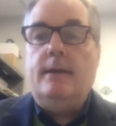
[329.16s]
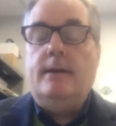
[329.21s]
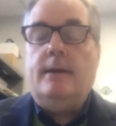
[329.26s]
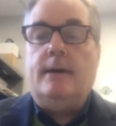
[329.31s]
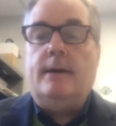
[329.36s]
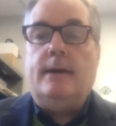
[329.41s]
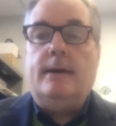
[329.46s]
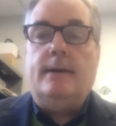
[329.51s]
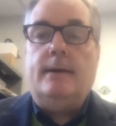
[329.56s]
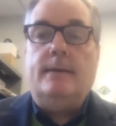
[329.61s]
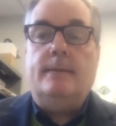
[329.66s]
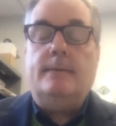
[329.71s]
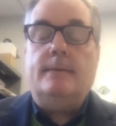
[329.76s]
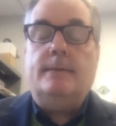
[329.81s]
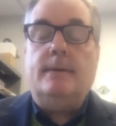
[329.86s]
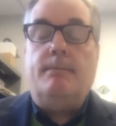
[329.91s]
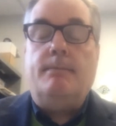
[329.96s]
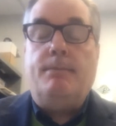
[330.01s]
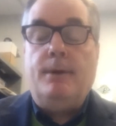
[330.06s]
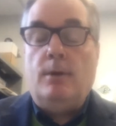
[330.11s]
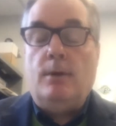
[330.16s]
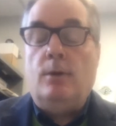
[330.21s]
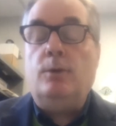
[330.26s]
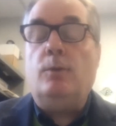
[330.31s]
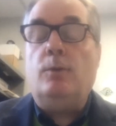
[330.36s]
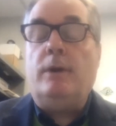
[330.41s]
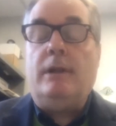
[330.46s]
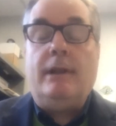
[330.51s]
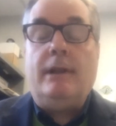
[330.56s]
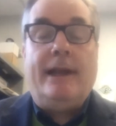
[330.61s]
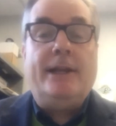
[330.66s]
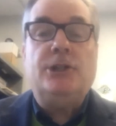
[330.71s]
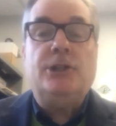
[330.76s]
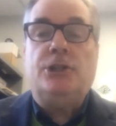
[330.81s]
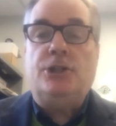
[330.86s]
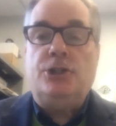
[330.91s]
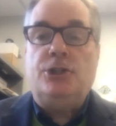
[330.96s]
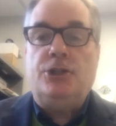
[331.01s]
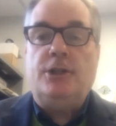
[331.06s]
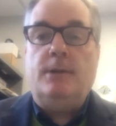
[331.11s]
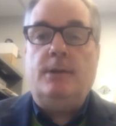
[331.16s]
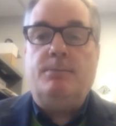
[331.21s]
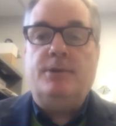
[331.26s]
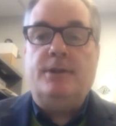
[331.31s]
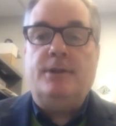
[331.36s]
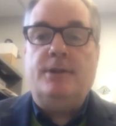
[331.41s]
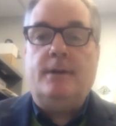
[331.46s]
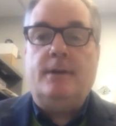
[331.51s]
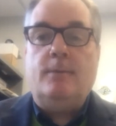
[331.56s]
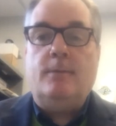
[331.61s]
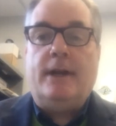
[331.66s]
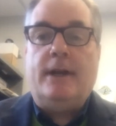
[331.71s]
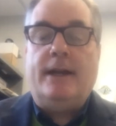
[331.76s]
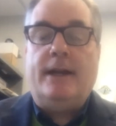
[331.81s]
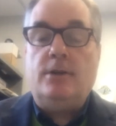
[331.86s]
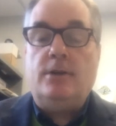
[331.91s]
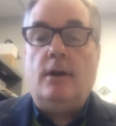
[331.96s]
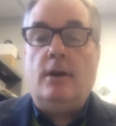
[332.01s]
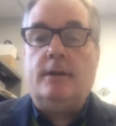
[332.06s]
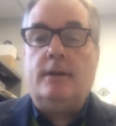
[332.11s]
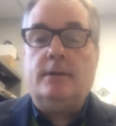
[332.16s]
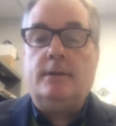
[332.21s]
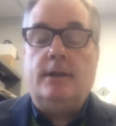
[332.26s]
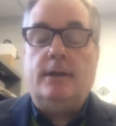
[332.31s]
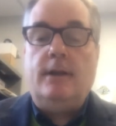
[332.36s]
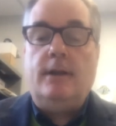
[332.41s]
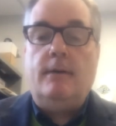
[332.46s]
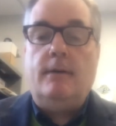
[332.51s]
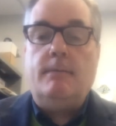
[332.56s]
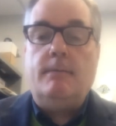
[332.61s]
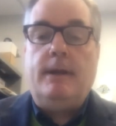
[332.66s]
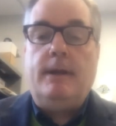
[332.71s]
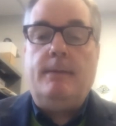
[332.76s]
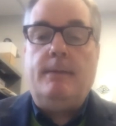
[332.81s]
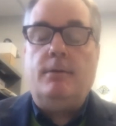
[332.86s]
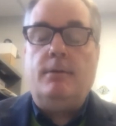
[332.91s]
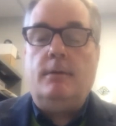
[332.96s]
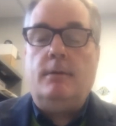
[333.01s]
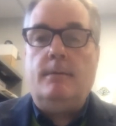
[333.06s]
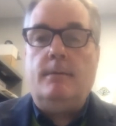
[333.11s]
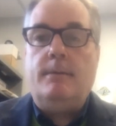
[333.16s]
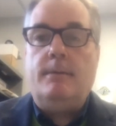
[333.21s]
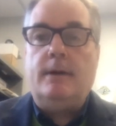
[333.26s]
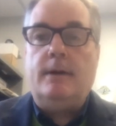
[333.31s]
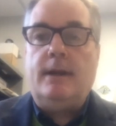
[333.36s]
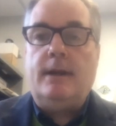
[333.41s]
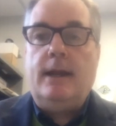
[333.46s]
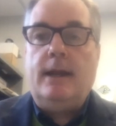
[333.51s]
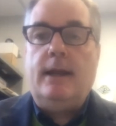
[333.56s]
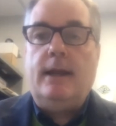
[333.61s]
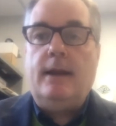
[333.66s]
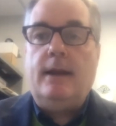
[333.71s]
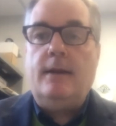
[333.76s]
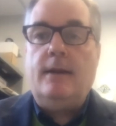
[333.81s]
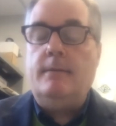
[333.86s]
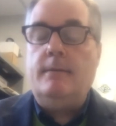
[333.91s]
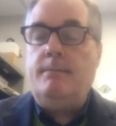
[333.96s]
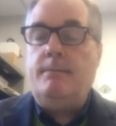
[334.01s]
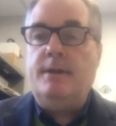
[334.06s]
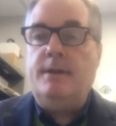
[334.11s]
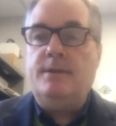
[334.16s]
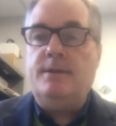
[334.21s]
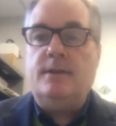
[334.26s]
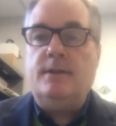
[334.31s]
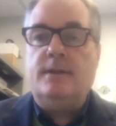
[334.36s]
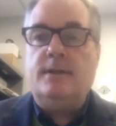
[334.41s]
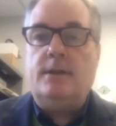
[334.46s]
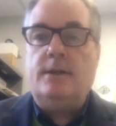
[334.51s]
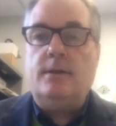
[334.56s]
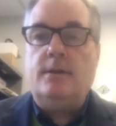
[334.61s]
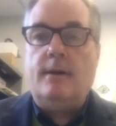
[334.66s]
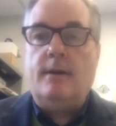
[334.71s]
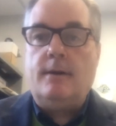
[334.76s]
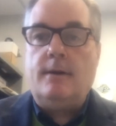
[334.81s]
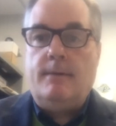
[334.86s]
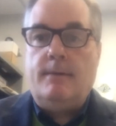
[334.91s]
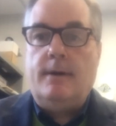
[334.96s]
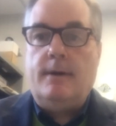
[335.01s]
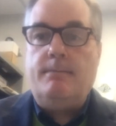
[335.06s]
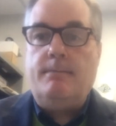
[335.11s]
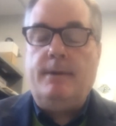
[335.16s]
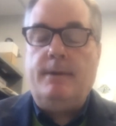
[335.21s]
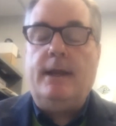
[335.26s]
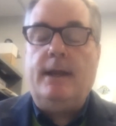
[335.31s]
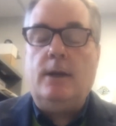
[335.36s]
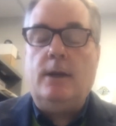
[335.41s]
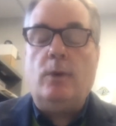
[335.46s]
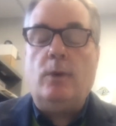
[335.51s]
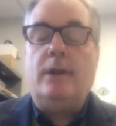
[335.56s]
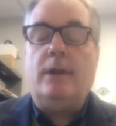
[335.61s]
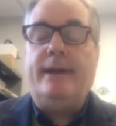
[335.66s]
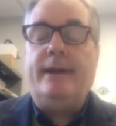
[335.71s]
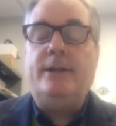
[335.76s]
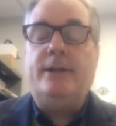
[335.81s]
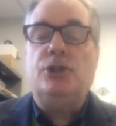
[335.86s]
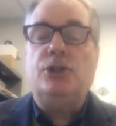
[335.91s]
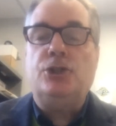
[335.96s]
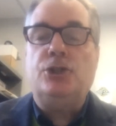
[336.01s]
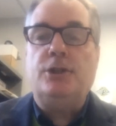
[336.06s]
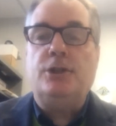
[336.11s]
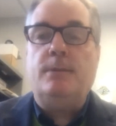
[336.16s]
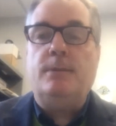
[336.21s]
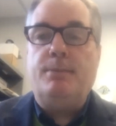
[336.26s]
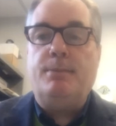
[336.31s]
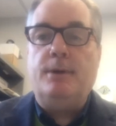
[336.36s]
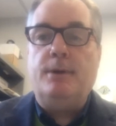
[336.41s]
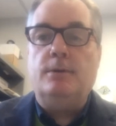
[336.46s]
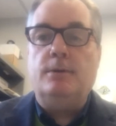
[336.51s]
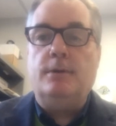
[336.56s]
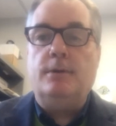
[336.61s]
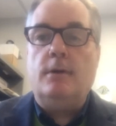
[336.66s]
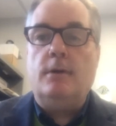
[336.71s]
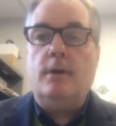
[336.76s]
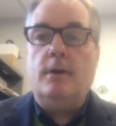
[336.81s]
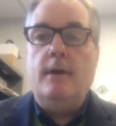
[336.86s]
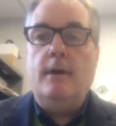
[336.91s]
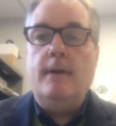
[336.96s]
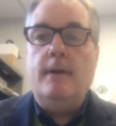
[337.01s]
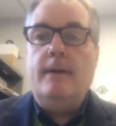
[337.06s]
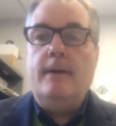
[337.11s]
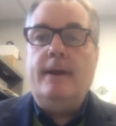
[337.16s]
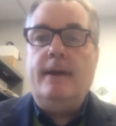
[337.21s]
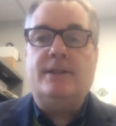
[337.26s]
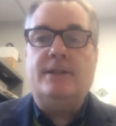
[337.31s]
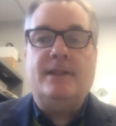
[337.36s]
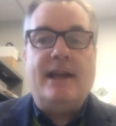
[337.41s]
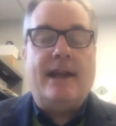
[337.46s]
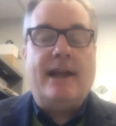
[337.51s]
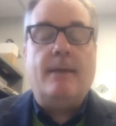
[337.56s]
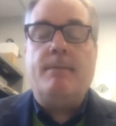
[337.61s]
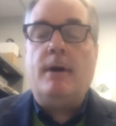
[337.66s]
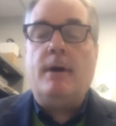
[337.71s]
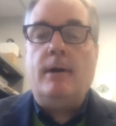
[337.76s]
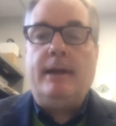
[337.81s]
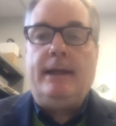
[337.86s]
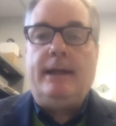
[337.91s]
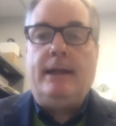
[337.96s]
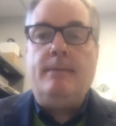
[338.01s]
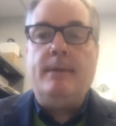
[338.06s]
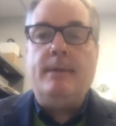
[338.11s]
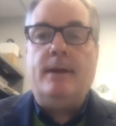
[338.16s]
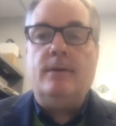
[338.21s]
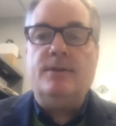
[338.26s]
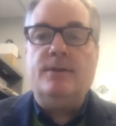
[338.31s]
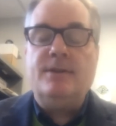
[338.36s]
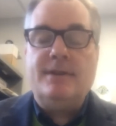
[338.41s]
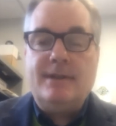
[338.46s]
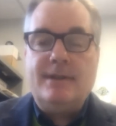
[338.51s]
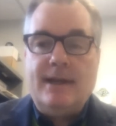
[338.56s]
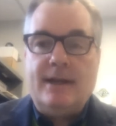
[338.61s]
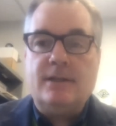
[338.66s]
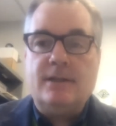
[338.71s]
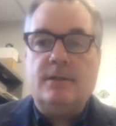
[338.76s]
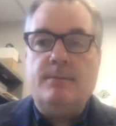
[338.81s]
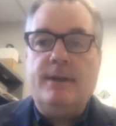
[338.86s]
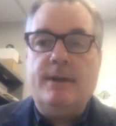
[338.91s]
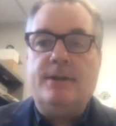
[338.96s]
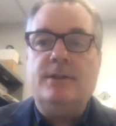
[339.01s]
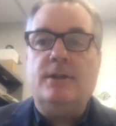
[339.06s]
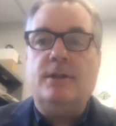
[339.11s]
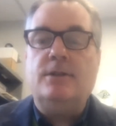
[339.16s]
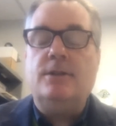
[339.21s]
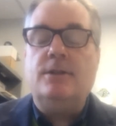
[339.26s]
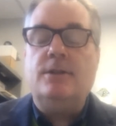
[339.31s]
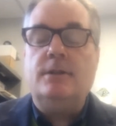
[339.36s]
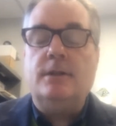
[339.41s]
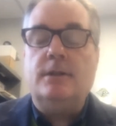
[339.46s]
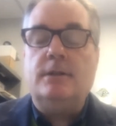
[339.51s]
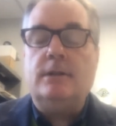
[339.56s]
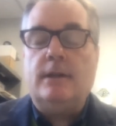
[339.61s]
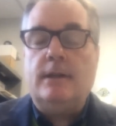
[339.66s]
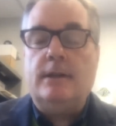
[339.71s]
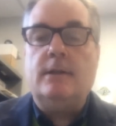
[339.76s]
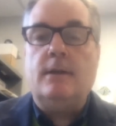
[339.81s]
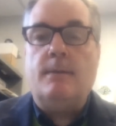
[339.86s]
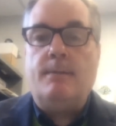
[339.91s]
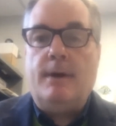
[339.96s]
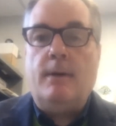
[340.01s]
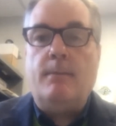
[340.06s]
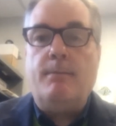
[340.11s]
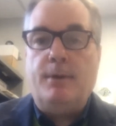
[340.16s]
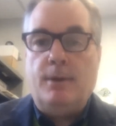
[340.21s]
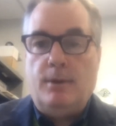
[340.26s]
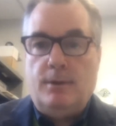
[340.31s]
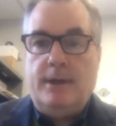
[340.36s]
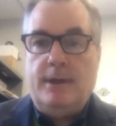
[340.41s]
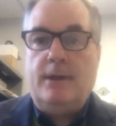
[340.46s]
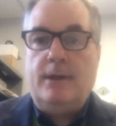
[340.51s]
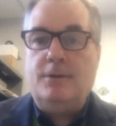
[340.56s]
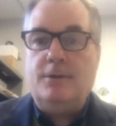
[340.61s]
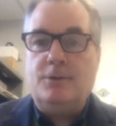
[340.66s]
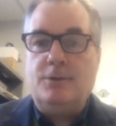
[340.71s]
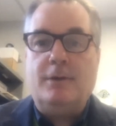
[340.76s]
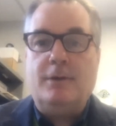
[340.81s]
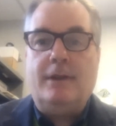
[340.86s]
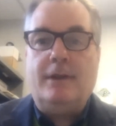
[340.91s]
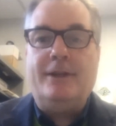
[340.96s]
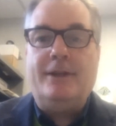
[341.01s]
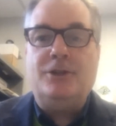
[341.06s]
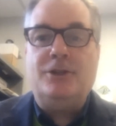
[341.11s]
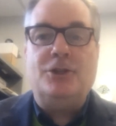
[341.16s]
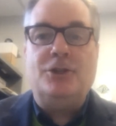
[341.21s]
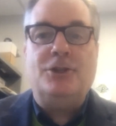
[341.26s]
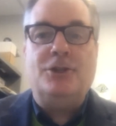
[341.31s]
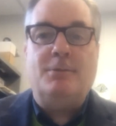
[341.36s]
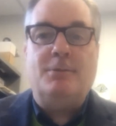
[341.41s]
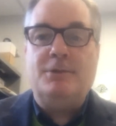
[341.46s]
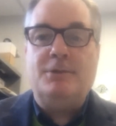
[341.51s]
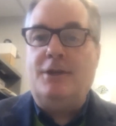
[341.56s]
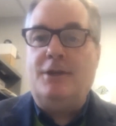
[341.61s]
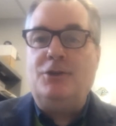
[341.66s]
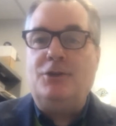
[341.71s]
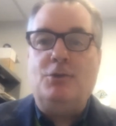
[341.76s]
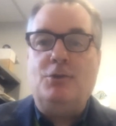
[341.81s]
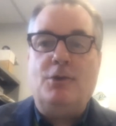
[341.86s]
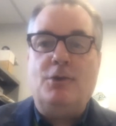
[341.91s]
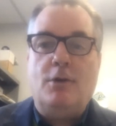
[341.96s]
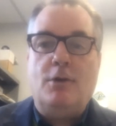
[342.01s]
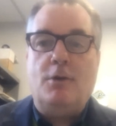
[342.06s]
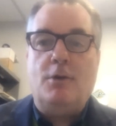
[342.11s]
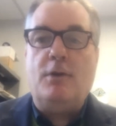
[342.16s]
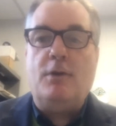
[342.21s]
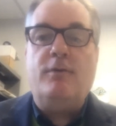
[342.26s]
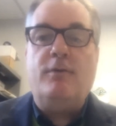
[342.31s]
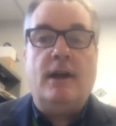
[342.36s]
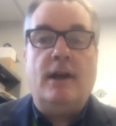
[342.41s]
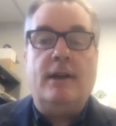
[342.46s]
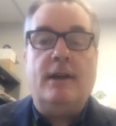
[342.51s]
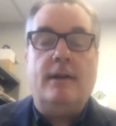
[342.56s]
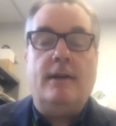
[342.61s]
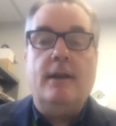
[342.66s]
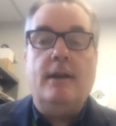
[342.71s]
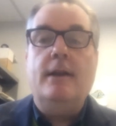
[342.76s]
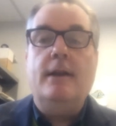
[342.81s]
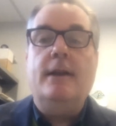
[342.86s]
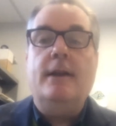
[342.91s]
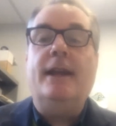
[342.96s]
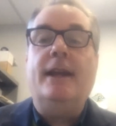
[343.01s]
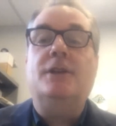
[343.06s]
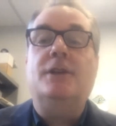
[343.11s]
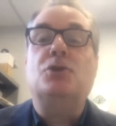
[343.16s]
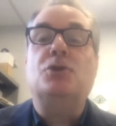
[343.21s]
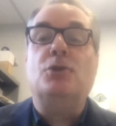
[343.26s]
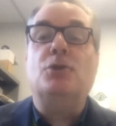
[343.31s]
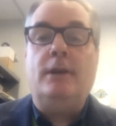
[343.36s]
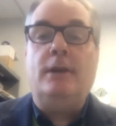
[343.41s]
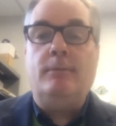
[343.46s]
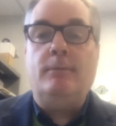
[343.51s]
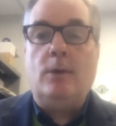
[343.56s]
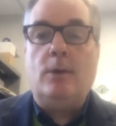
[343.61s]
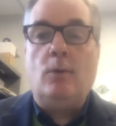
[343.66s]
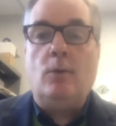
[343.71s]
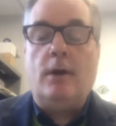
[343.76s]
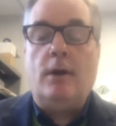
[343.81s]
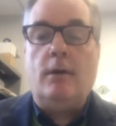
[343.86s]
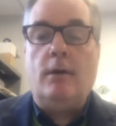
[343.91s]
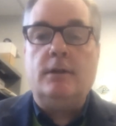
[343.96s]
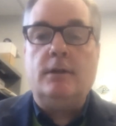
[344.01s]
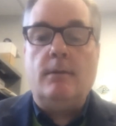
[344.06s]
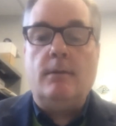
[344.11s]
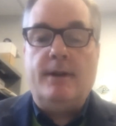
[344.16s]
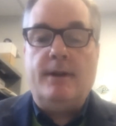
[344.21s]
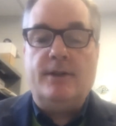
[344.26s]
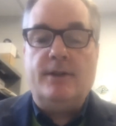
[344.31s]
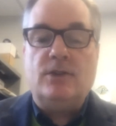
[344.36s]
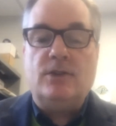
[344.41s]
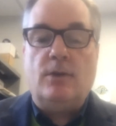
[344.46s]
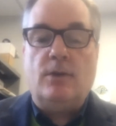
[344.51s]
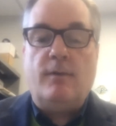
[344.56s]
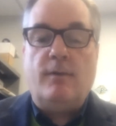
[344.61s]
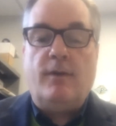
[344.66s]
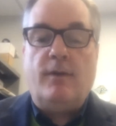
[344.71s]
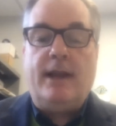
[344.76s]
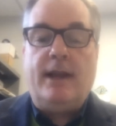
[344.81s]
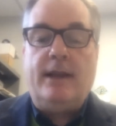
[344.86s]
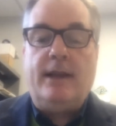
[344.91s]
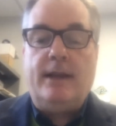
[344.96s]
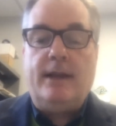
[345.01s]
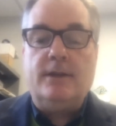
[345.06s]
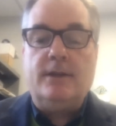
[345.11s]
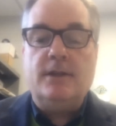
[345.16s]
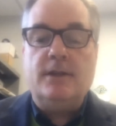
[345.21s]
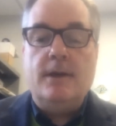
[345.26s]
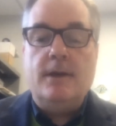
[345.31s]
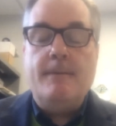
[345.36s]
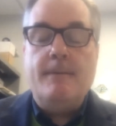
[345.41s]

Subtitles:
to build relationships. And when I talk to young people about getting into the business, I talk about being a relationship builder. It's not about emails and text messages. It's about building those relationships, as you know, and you've done it extremely well at the Minnesota Vikings.